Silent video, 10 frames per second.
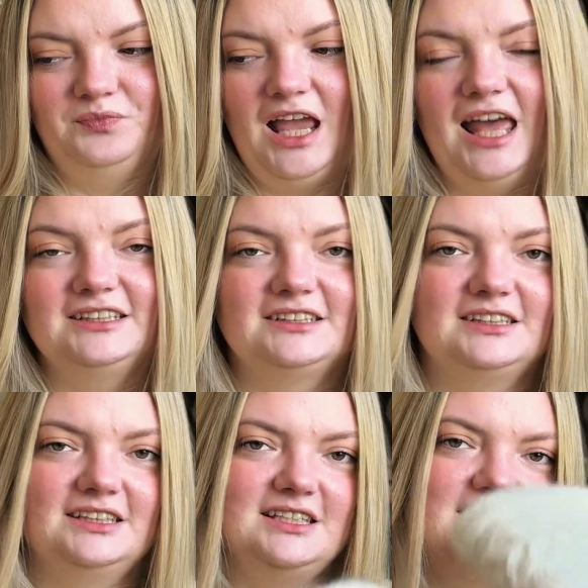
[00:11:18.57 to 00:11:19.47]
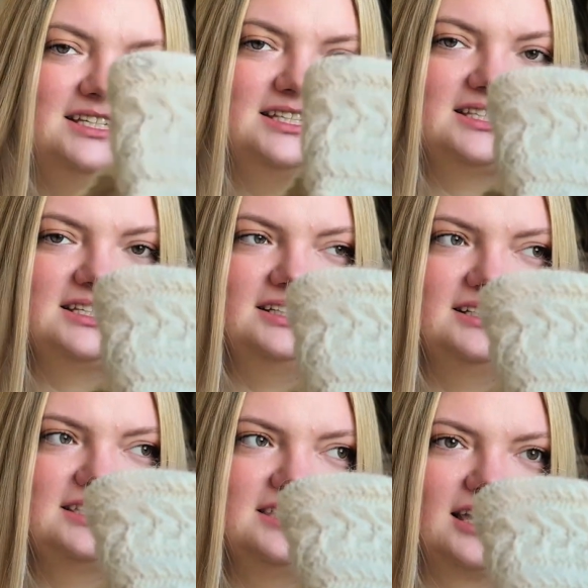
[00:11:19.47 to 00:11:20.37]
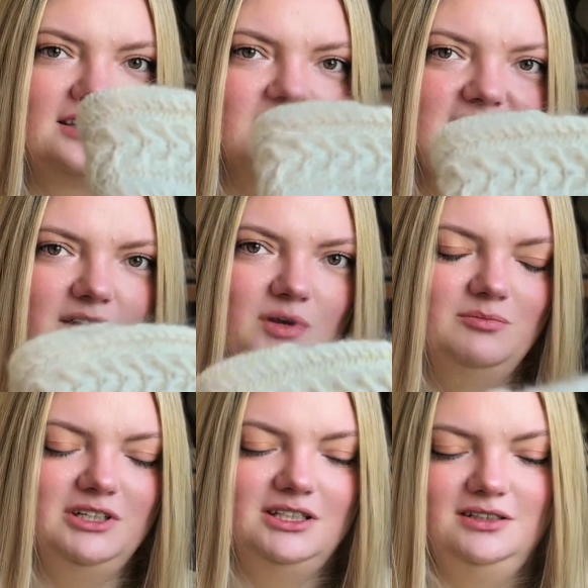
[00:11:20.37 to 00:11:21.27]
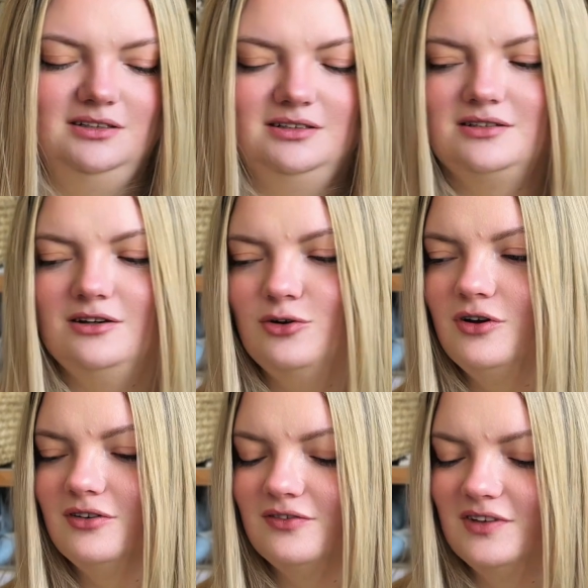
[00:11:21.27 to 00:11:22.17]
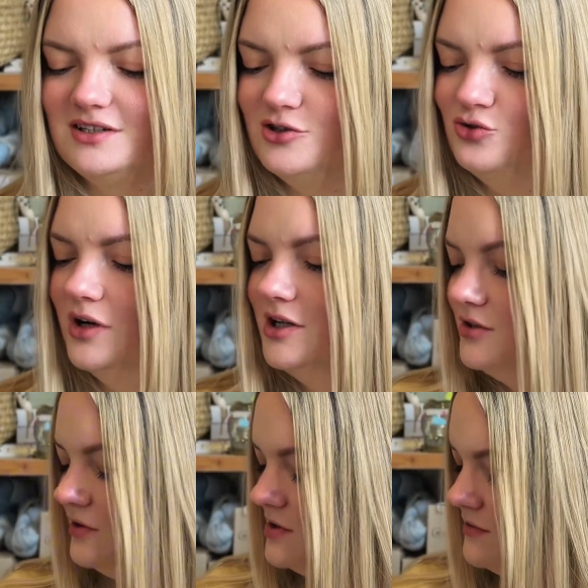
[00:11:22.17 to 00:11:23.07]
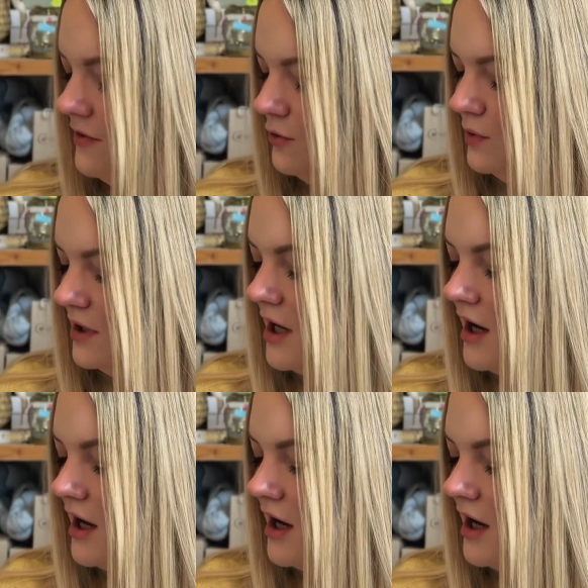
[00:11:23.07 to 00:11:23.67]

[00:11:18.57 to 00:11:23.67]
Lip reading: and this is second time I'm knitting it. So the situation is following.